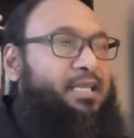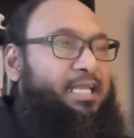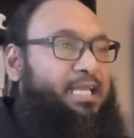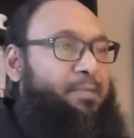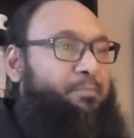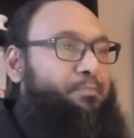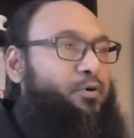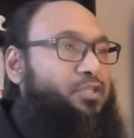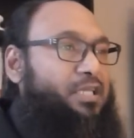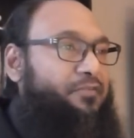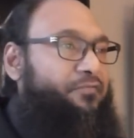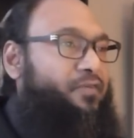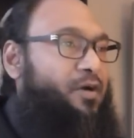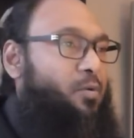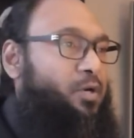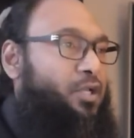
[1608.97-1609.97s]
in putting
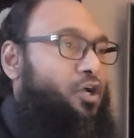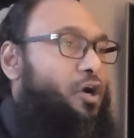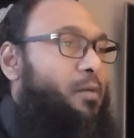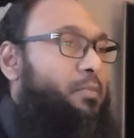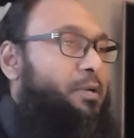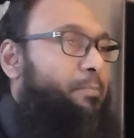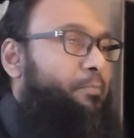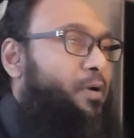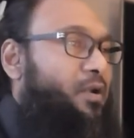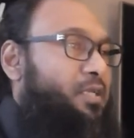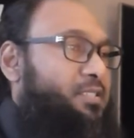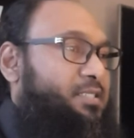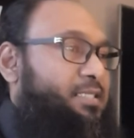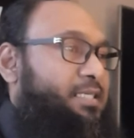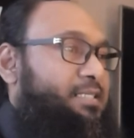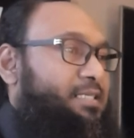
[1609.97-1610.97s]
forward common
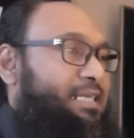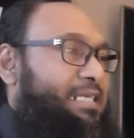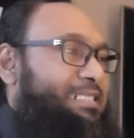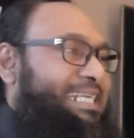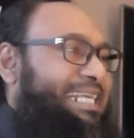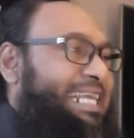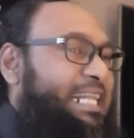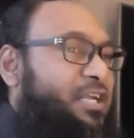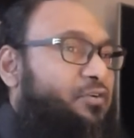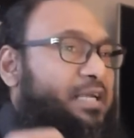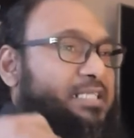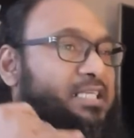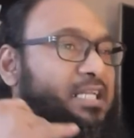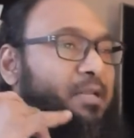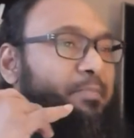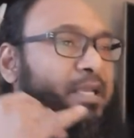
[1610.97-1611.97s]
policies and has
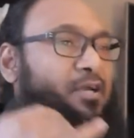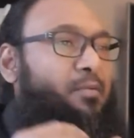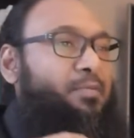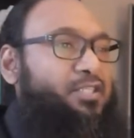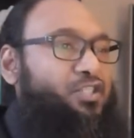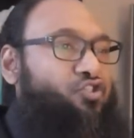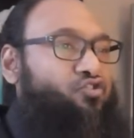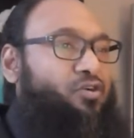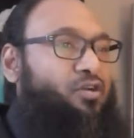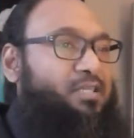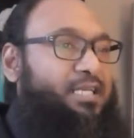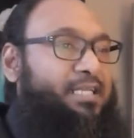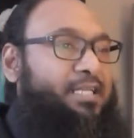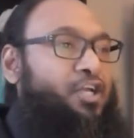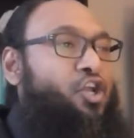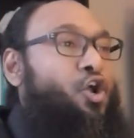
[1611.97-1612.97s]
increasingly become
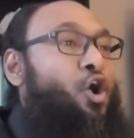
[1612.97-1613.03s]
instructed